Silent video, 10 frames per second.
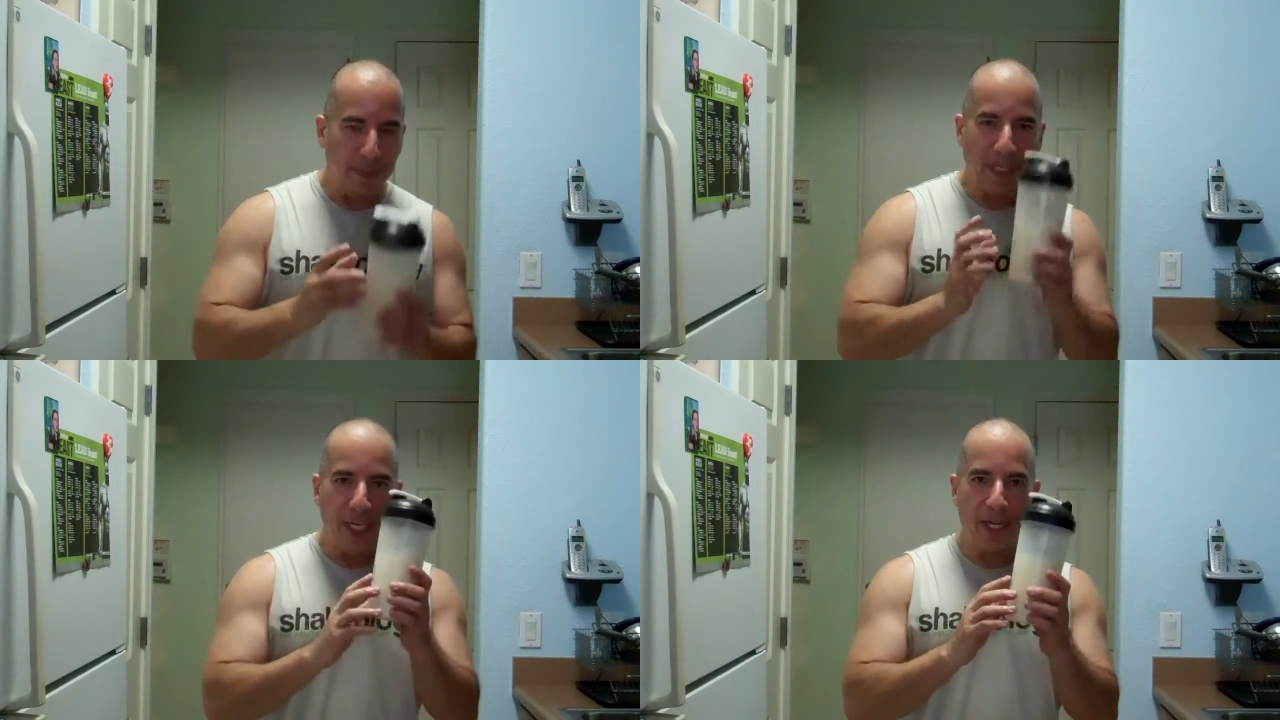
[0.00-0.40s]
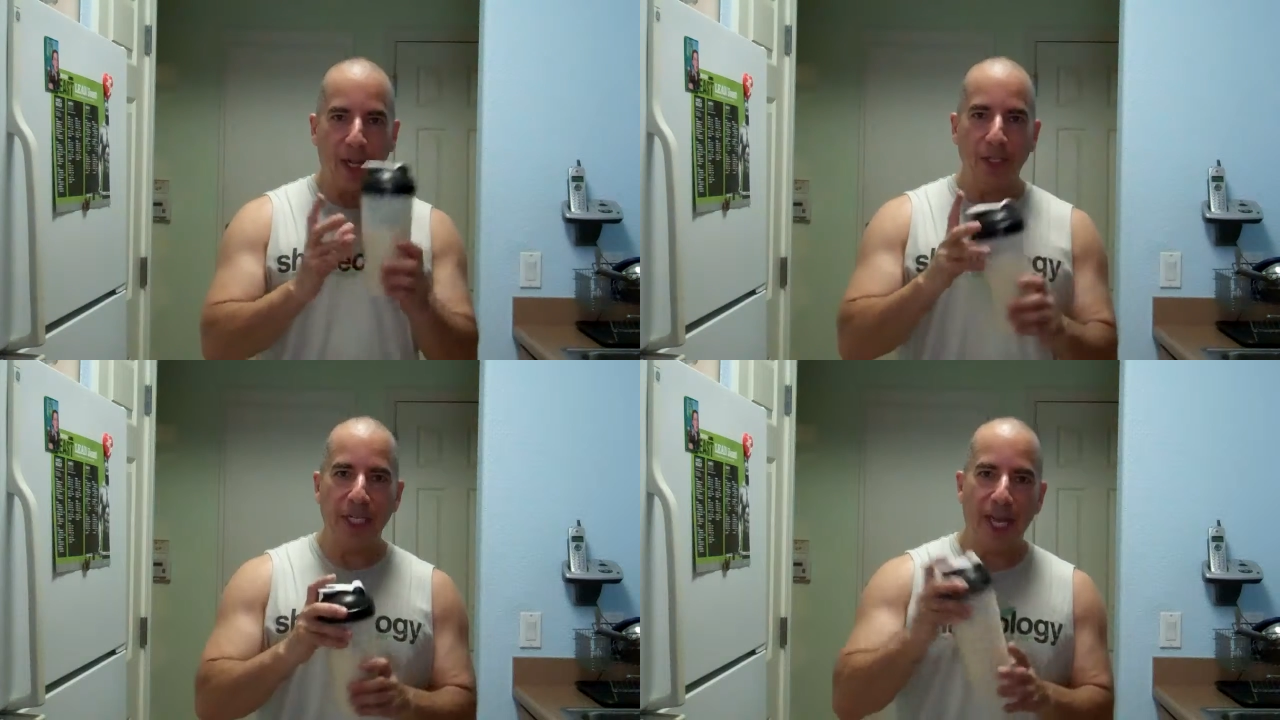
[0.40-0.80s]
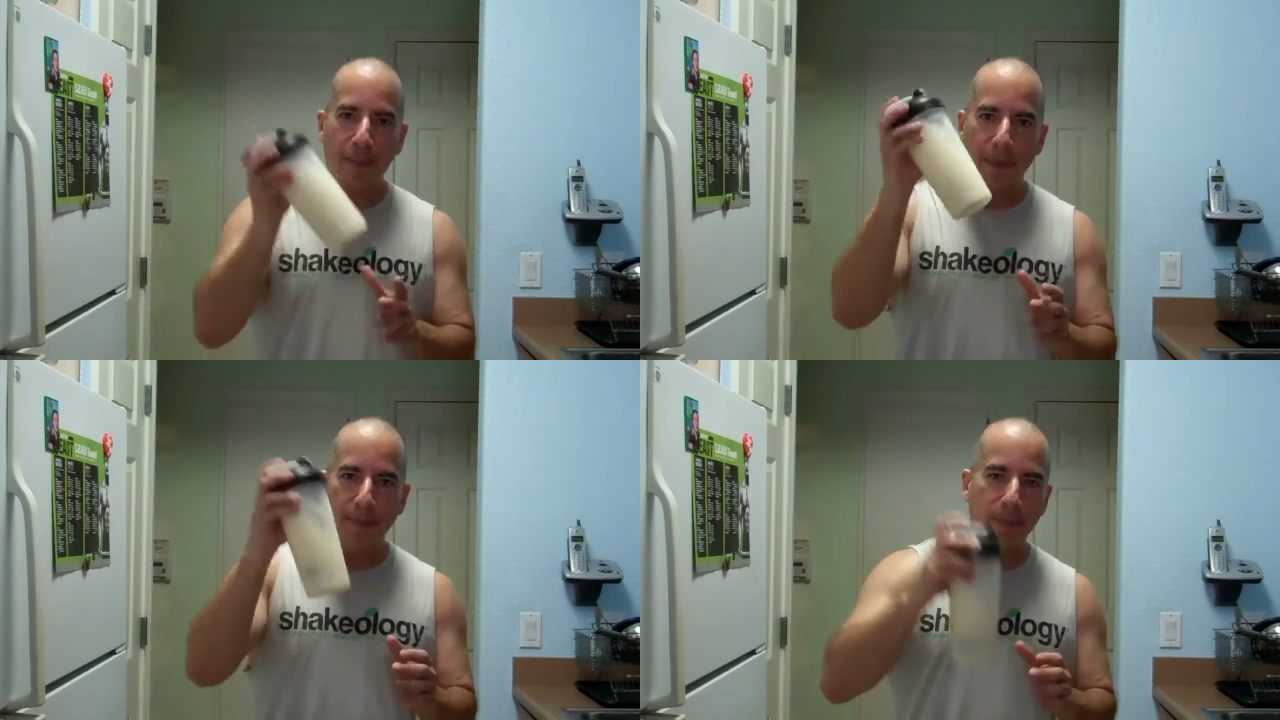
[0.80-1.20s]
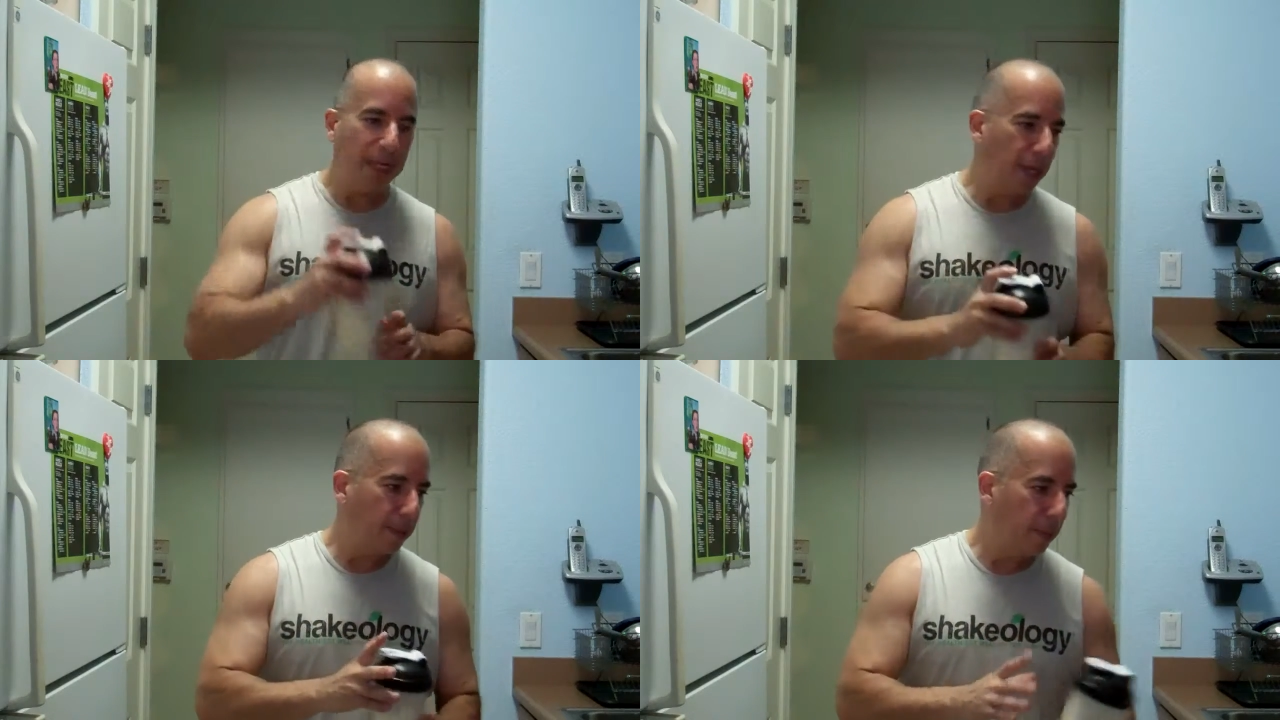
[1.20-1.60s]
my Shakeology cup,
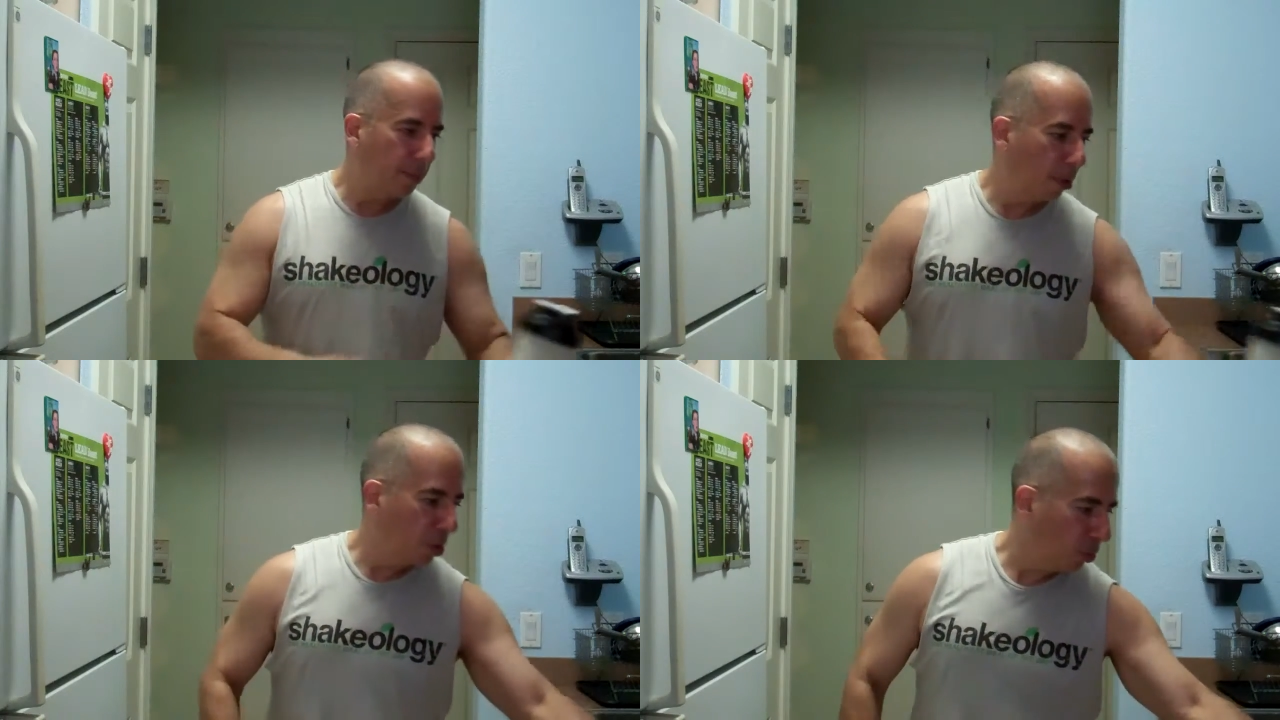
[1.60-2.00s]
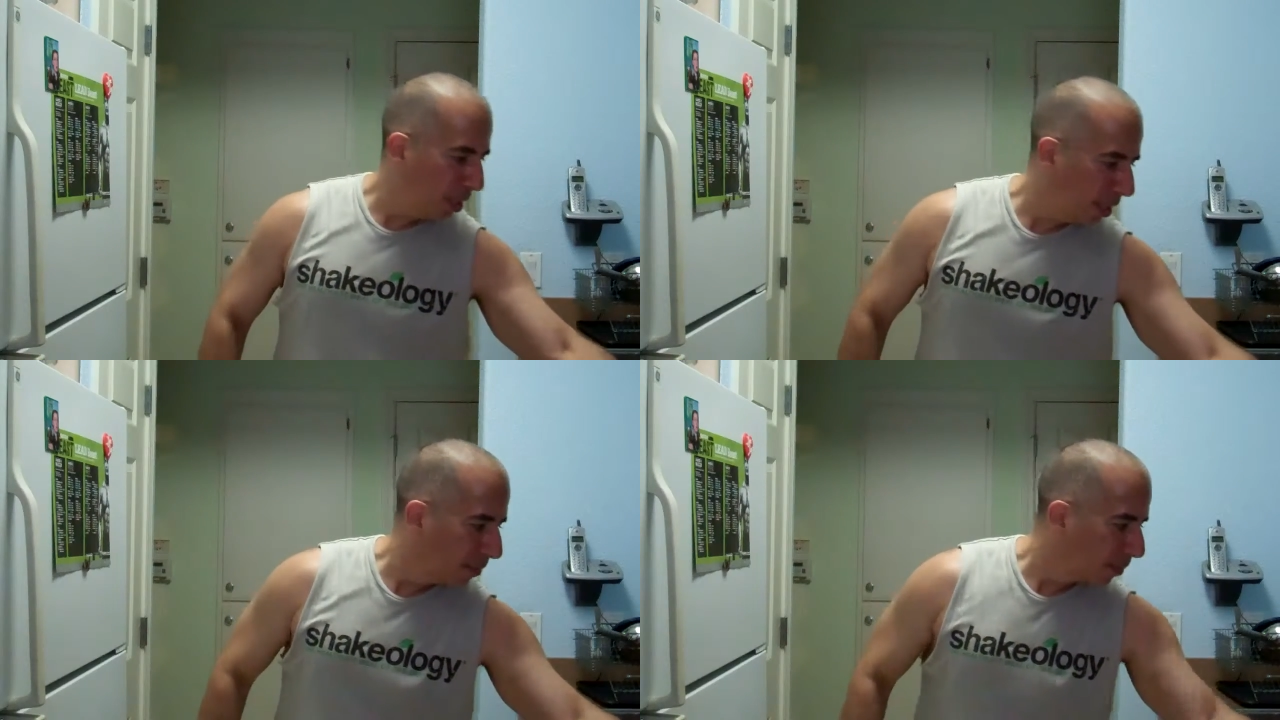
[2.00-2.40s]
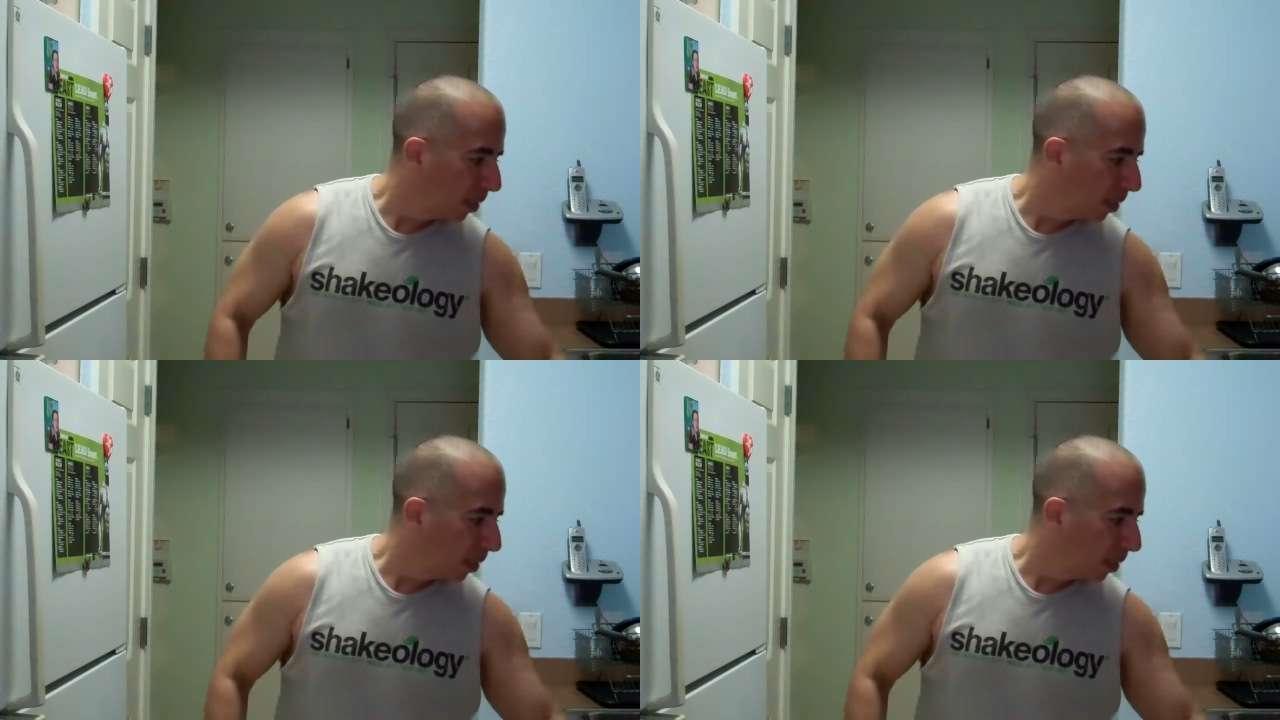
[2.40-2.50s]
my post drink,